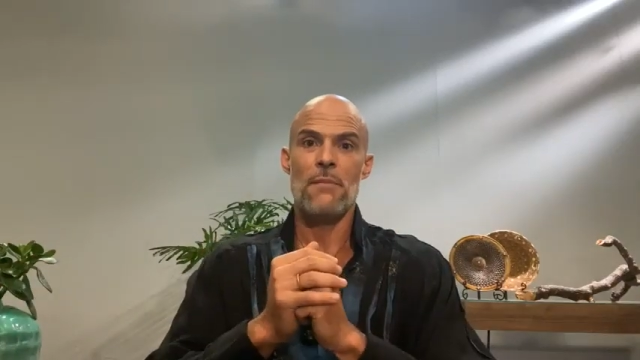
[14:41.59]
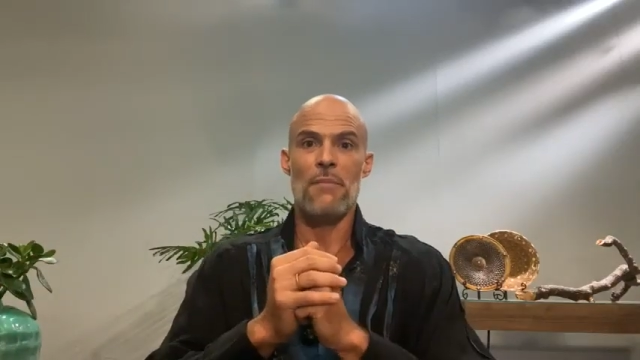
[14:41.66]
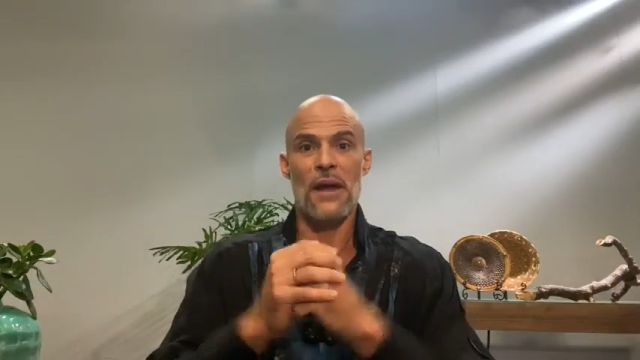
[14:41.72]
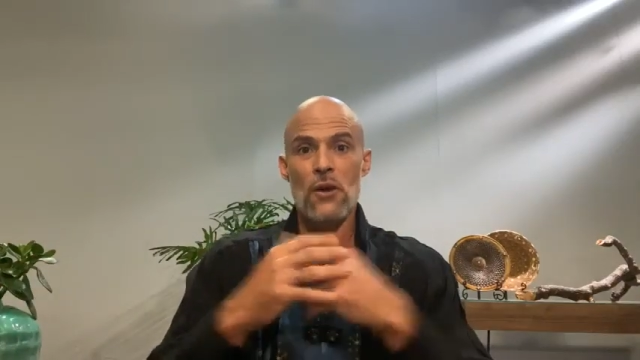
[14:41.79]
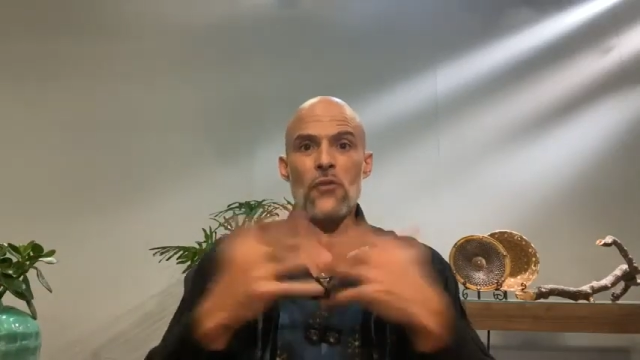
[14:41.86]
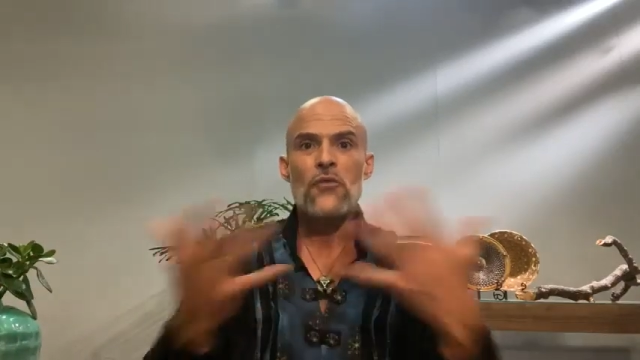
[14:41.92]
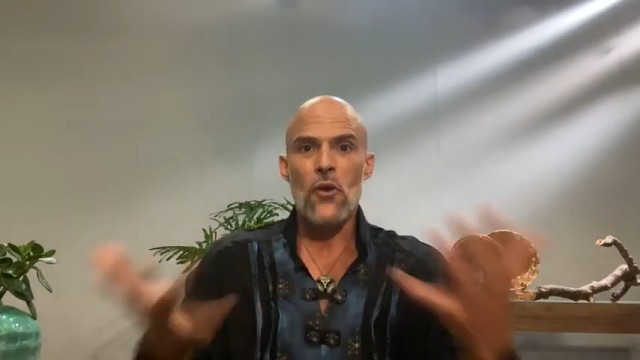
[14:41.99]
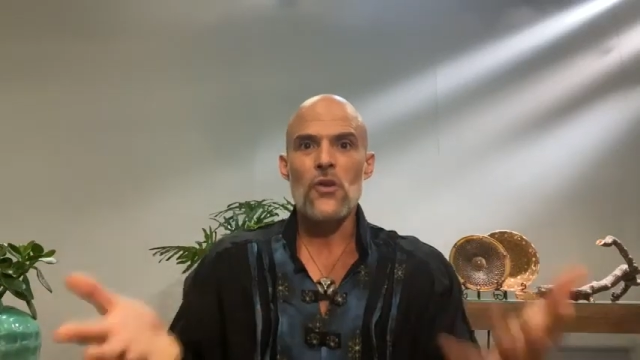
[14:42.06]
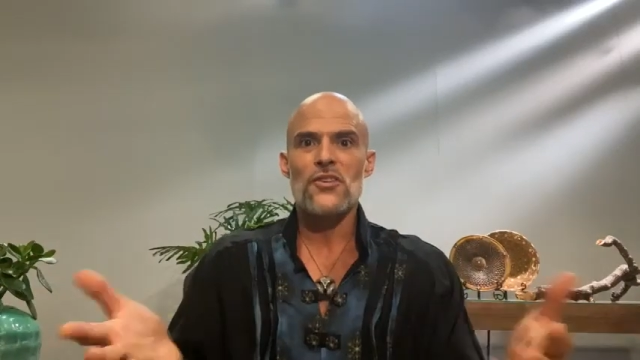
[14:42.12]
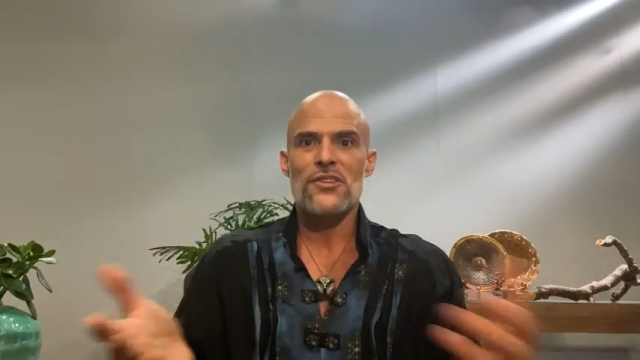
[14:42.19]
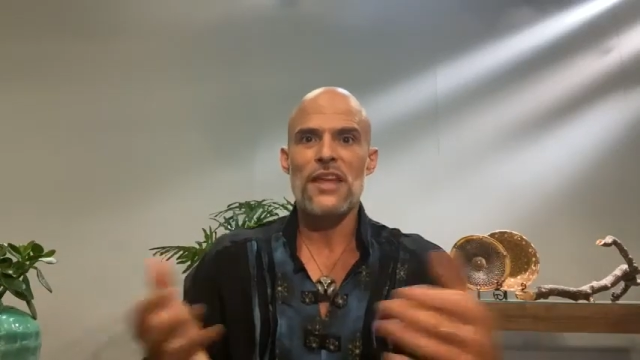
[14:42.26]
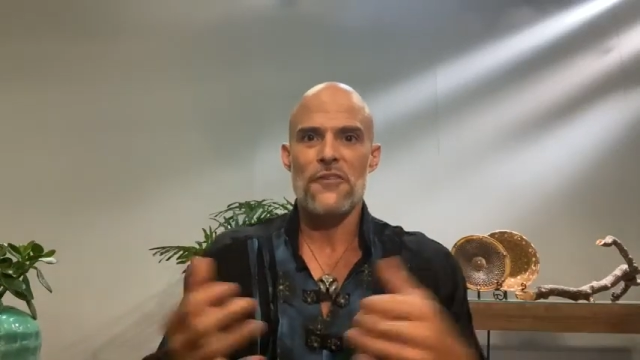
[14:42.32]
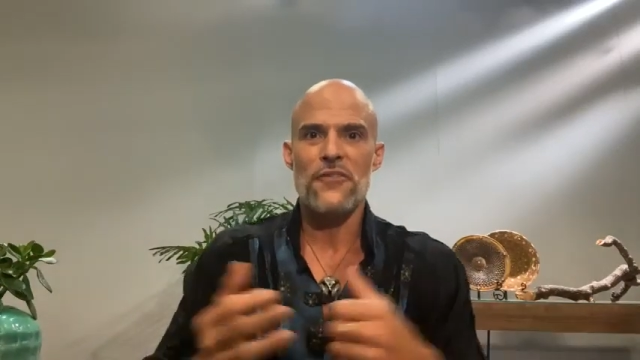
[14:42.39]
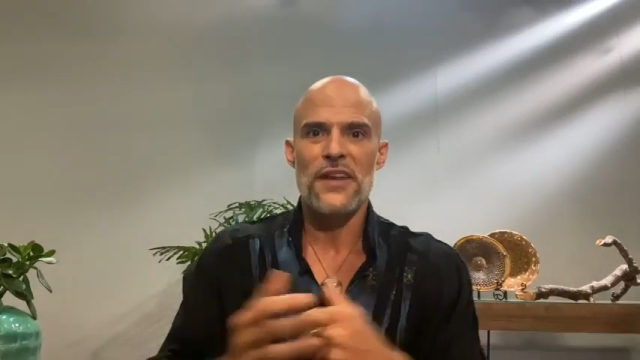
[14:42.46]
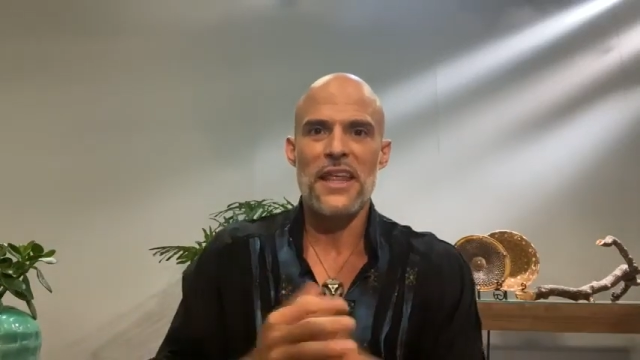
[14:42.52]
But of course,
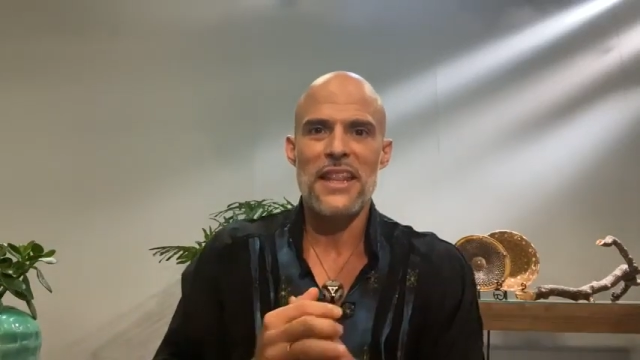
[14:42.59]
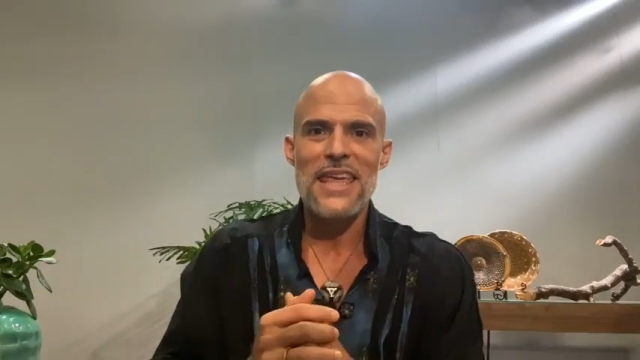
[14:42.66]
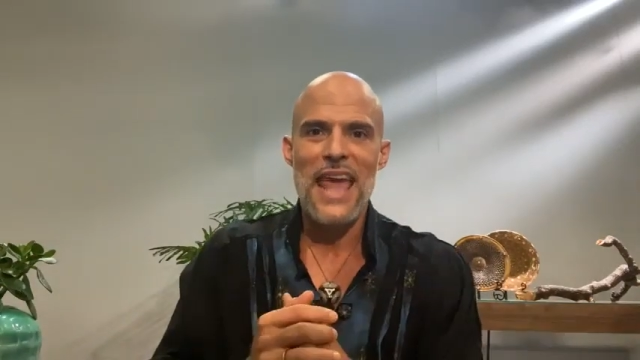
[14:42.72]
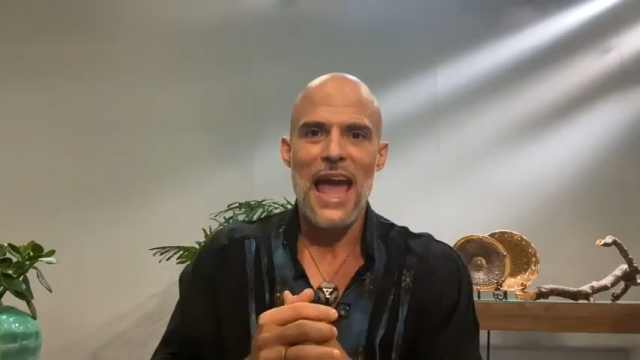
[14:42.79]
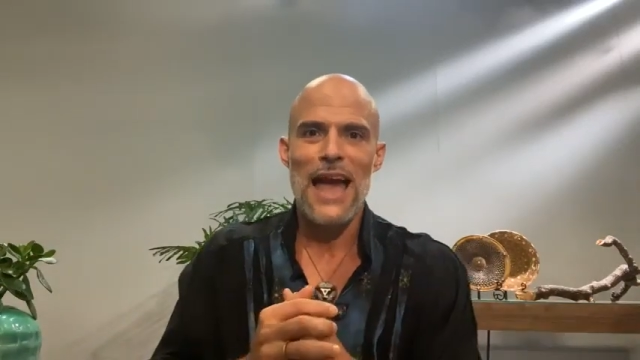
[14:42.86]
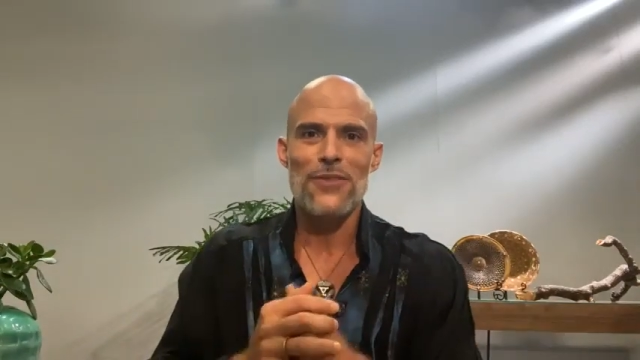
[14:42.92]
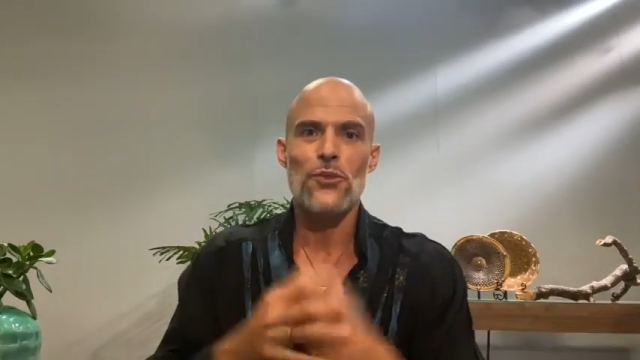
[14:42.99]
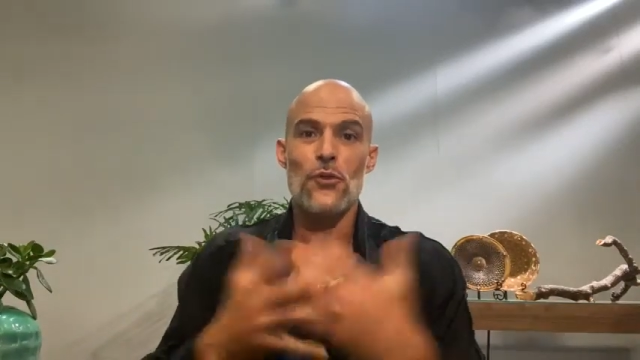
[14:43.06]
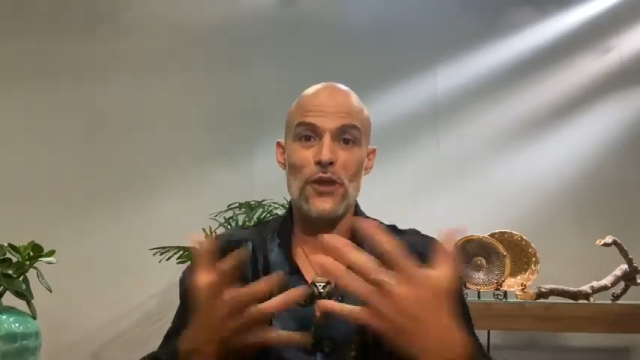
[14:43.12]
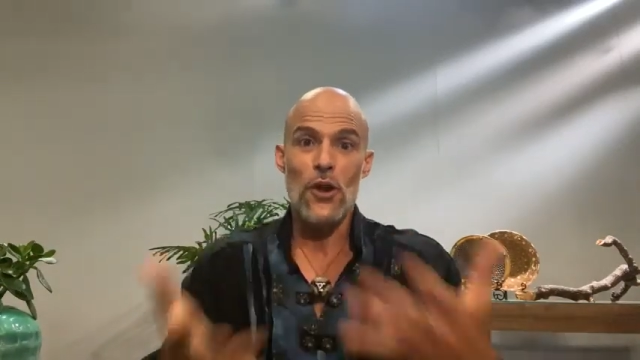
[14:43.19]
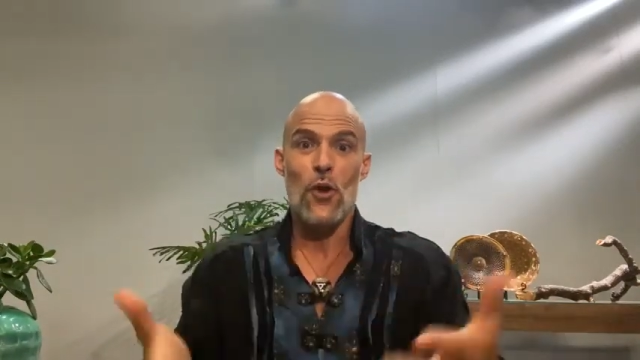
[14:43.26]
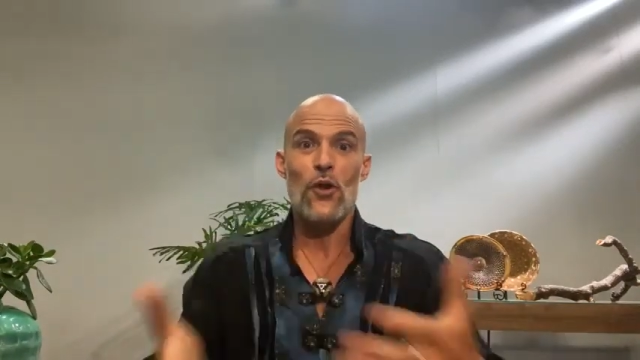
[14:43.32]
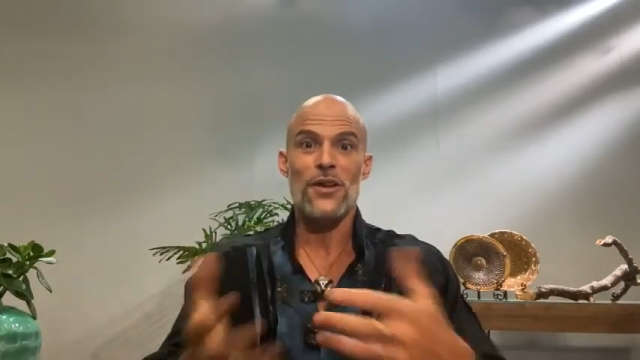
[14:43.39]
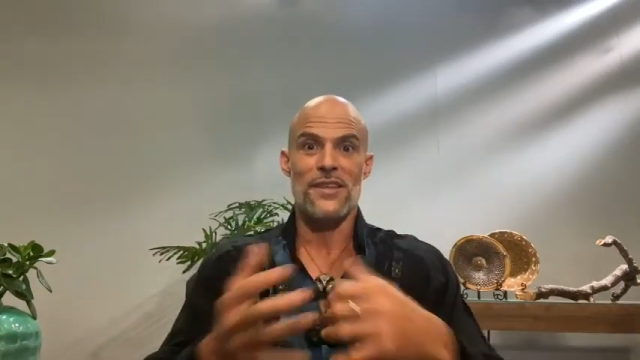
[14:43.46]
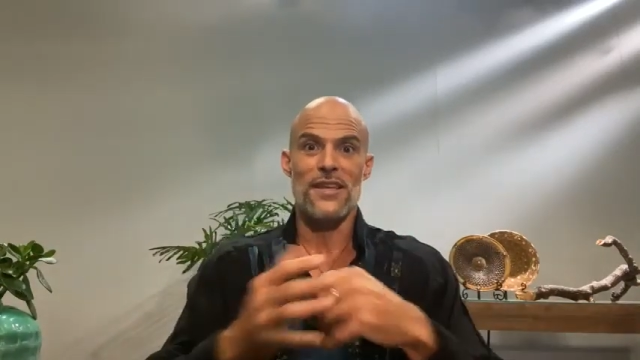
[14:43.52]
definitely I had to
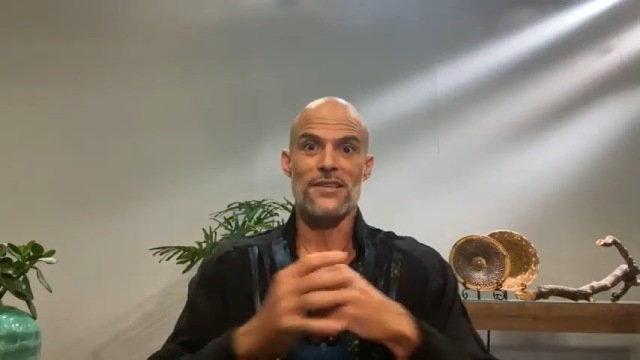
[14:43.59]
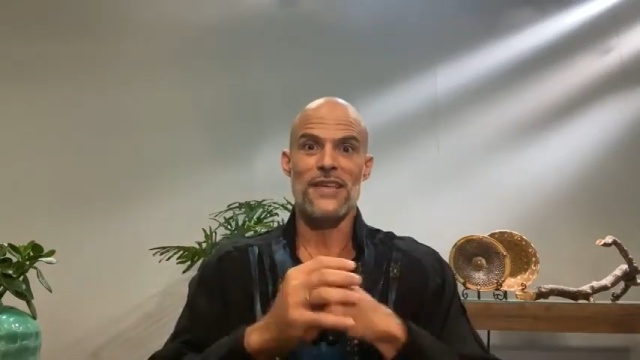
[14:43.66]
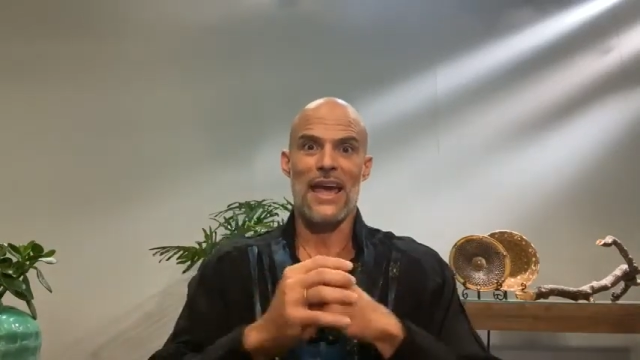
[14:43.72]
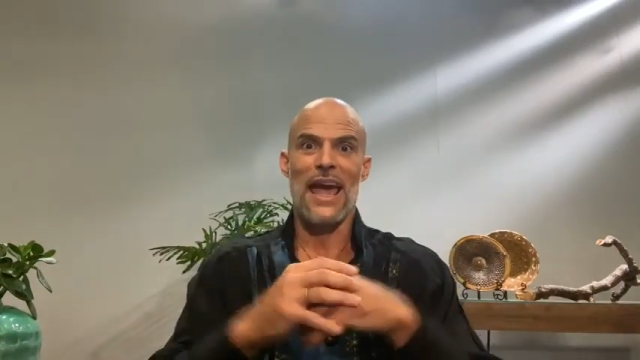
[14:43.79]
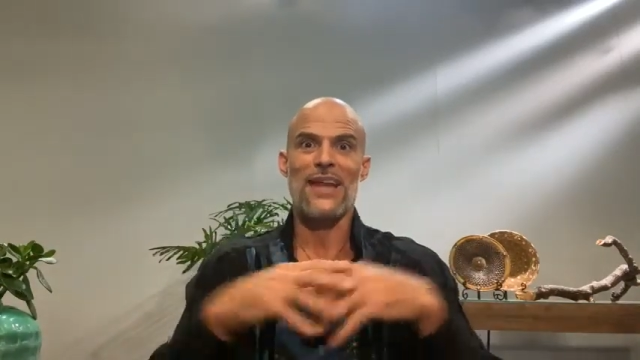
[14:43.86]
record this.